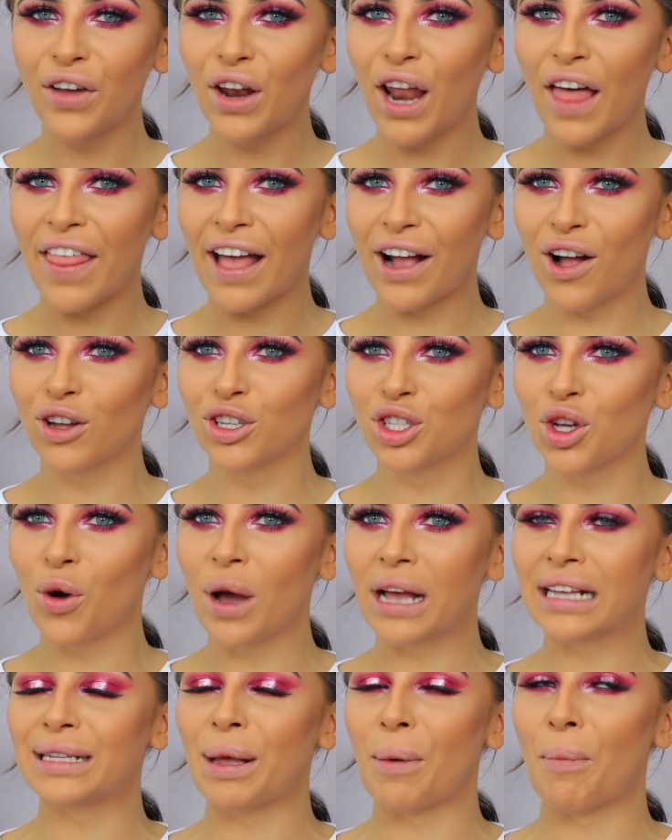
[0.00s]
feel like that
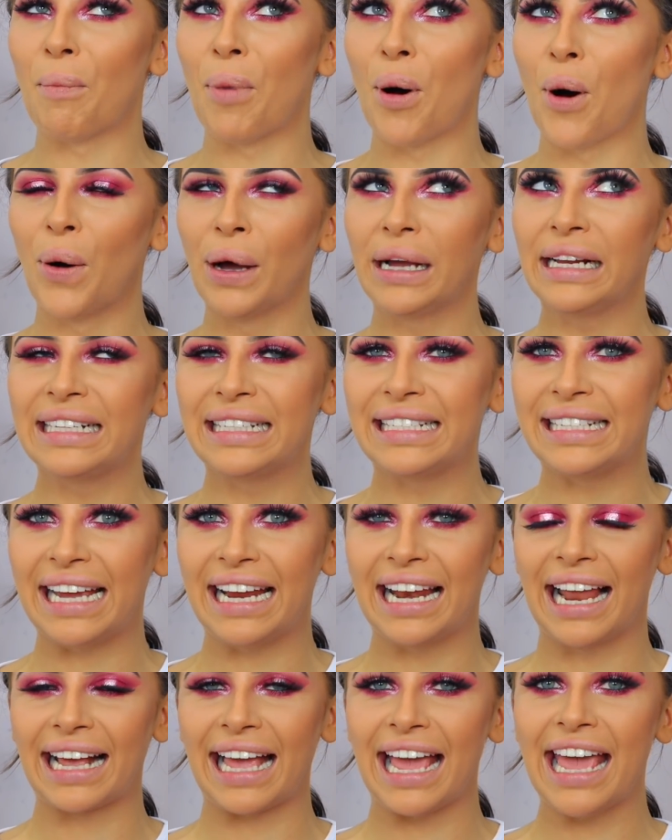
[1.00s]
contour is a
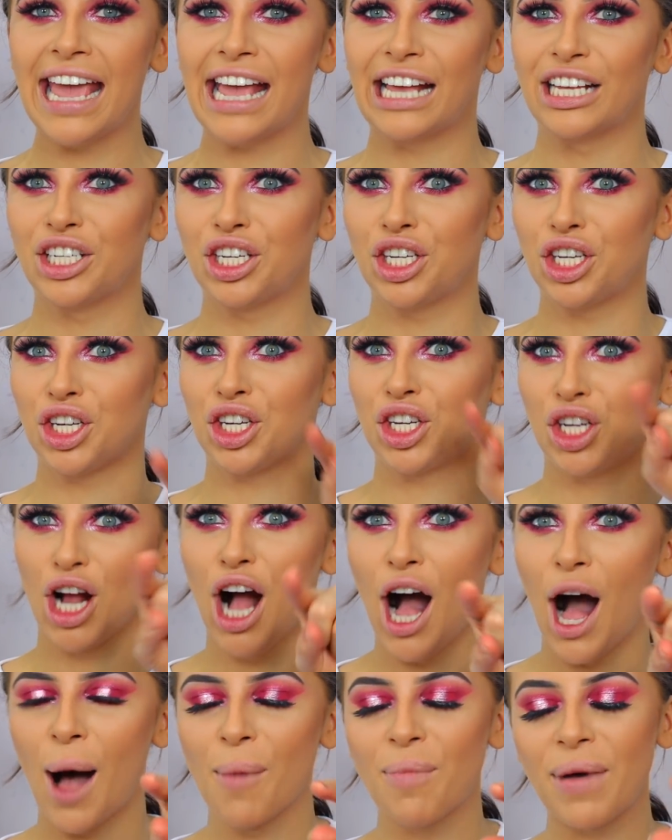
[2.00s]
pointy, like it is
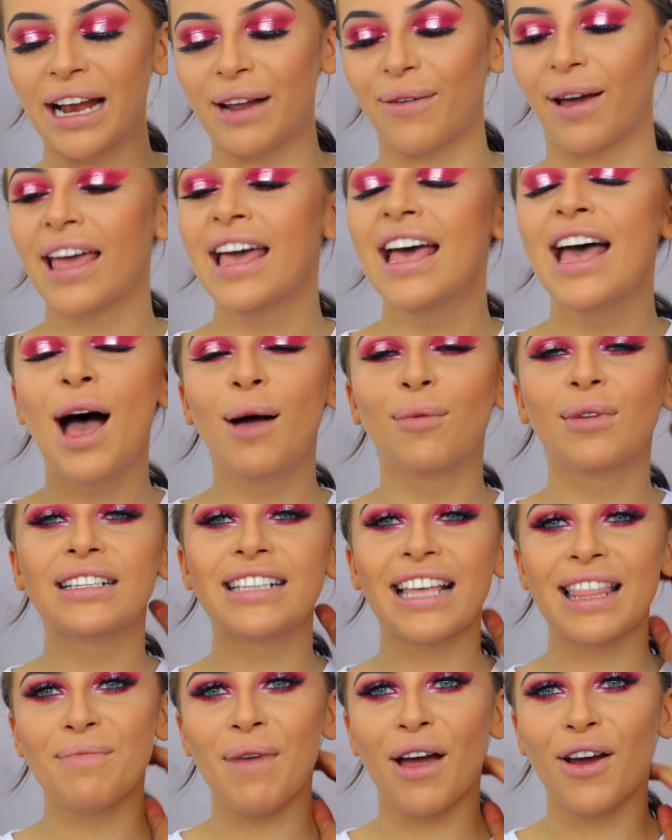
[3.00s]
sharp. Anyway, I'm going to
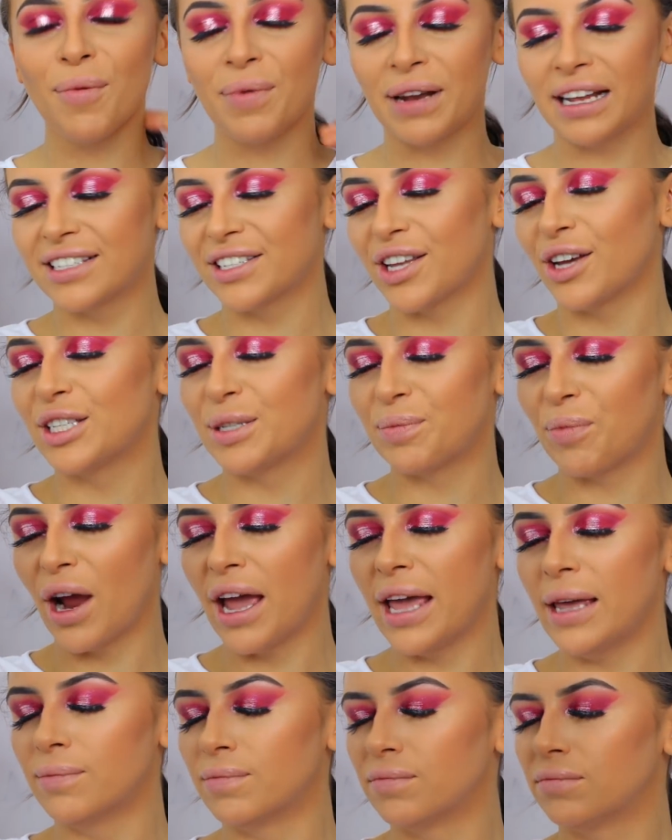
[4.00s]
take the Mario Badesco
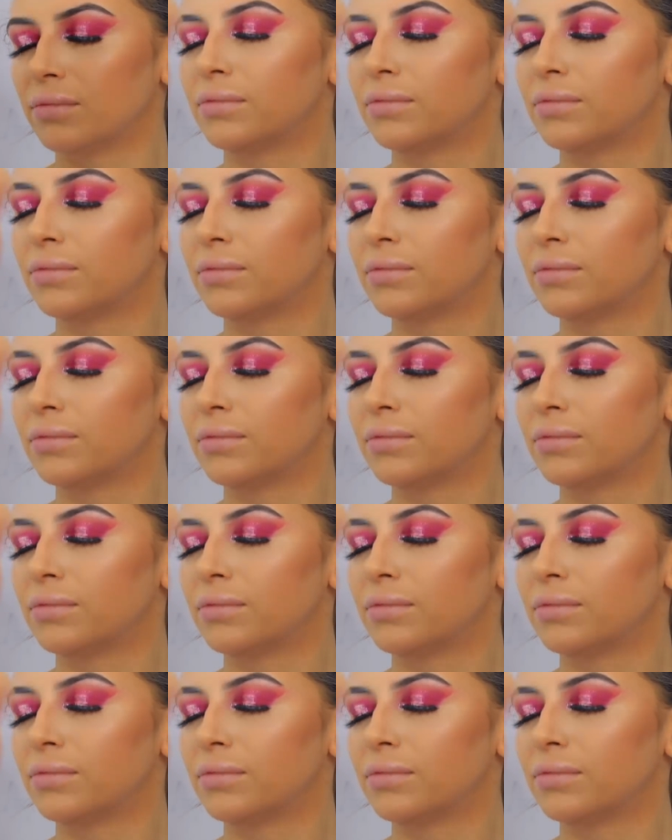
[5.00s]
spray